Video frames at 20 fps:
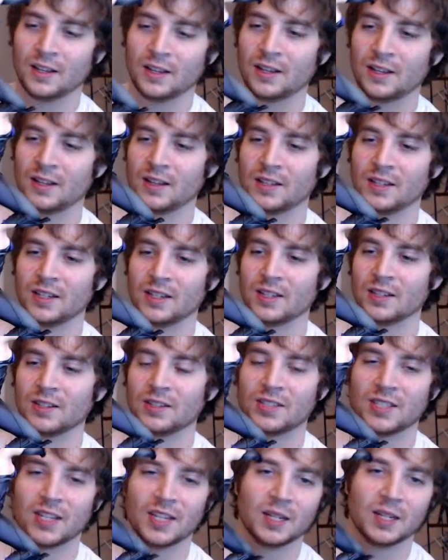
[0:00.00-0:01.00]
on the other
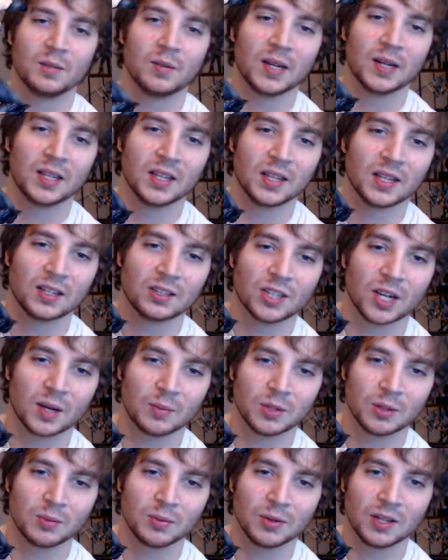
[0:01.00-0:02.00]
side by that chopped
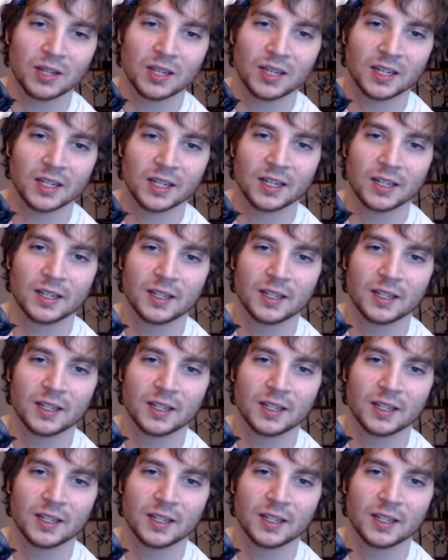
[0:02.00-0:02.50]
up leg.